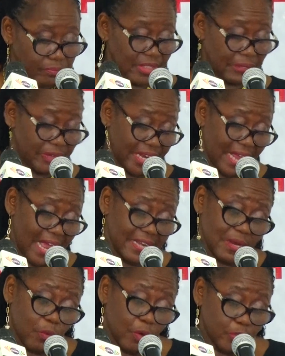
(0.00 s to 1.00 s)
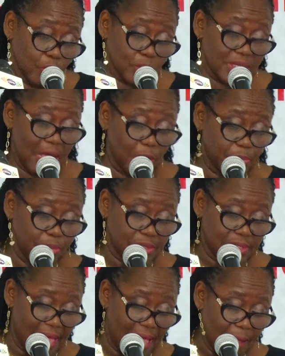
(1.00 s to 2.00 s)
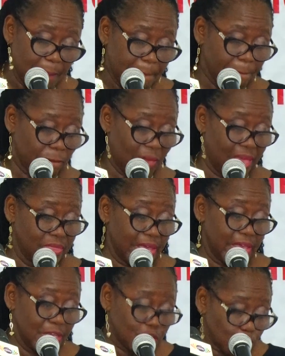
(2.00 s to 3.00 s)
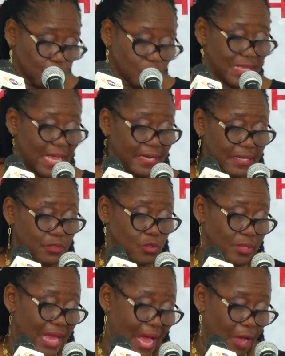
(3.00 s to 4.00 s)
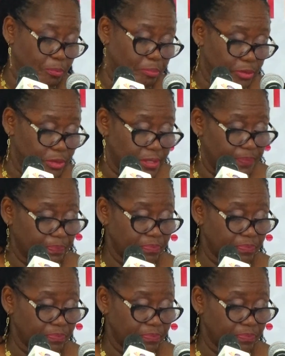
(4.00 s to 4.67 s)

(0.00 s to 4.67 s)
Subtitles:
regarding what those outputs are and the issues that lead to the outputs.